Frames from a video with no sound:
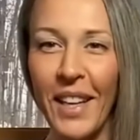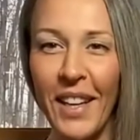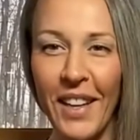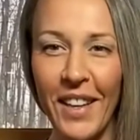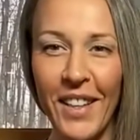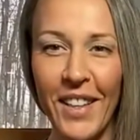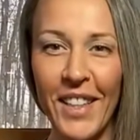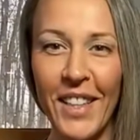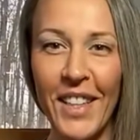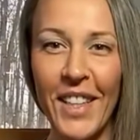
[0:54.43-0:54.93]

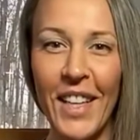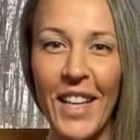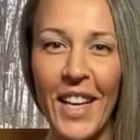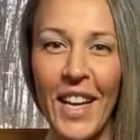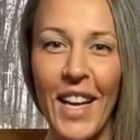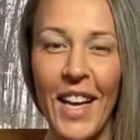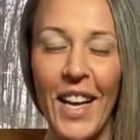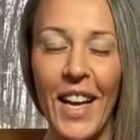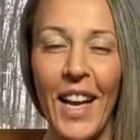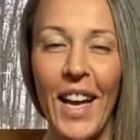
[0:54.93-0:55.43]
here.
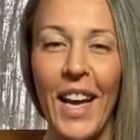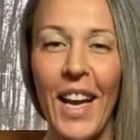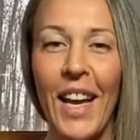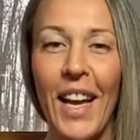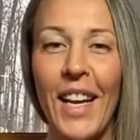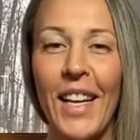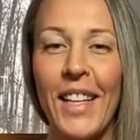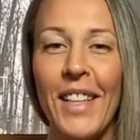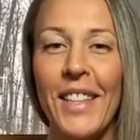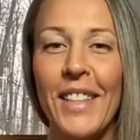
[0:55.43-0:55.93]

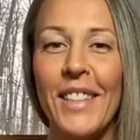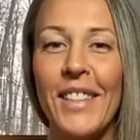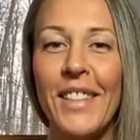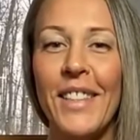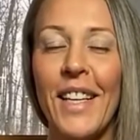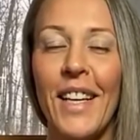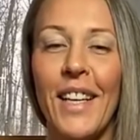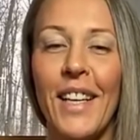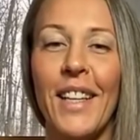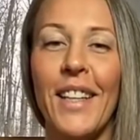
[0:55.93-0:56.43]
And
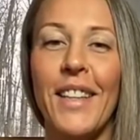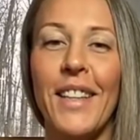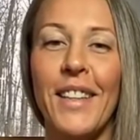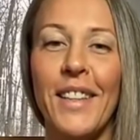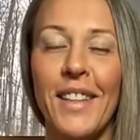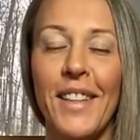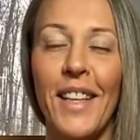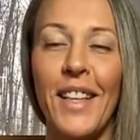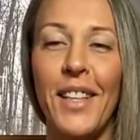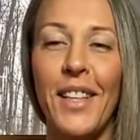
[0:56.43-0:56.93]

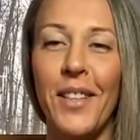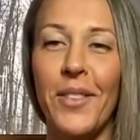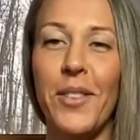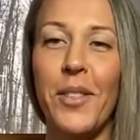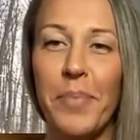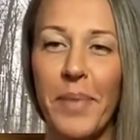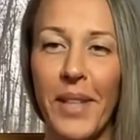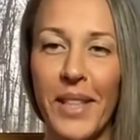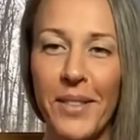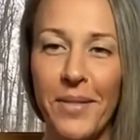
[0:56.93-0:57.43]
thank you
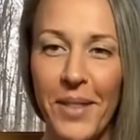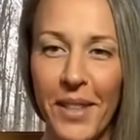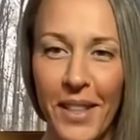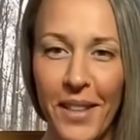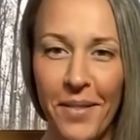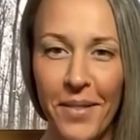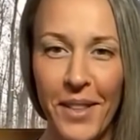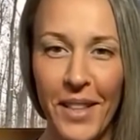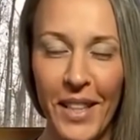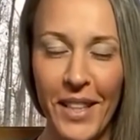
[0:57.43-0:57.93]
so much, Vikki,
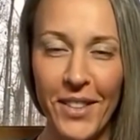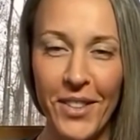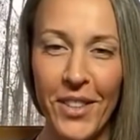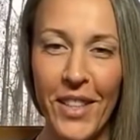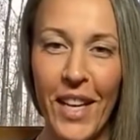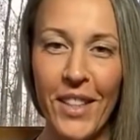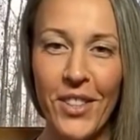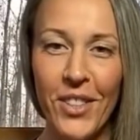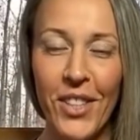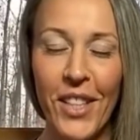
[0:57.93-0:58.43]
for the
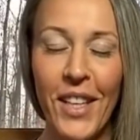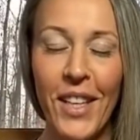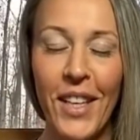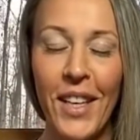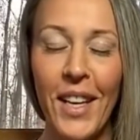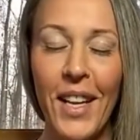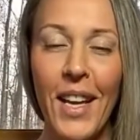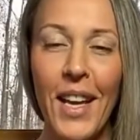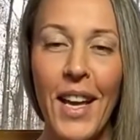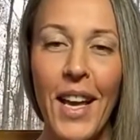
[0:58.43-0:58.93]

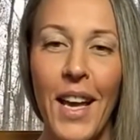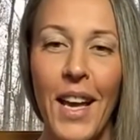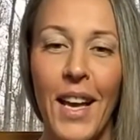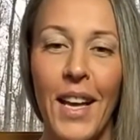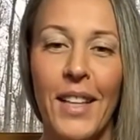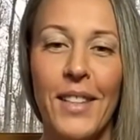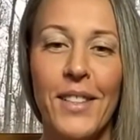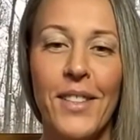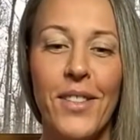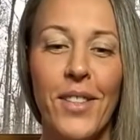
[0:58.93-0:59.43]
introduction.
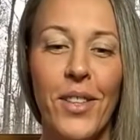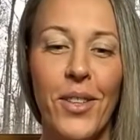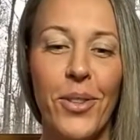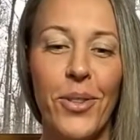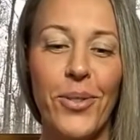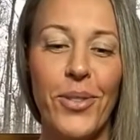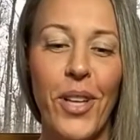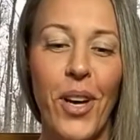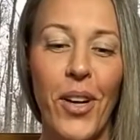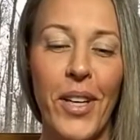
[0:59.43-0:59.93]

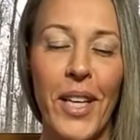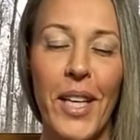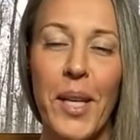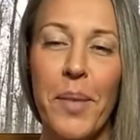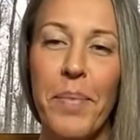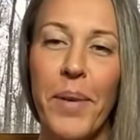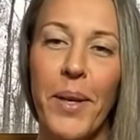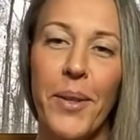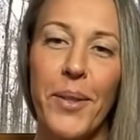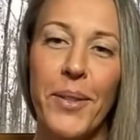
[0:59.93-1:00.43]
So talking
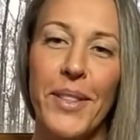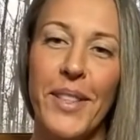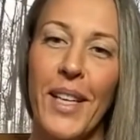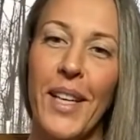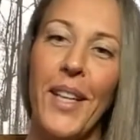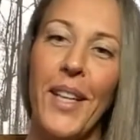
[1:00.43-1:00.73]
about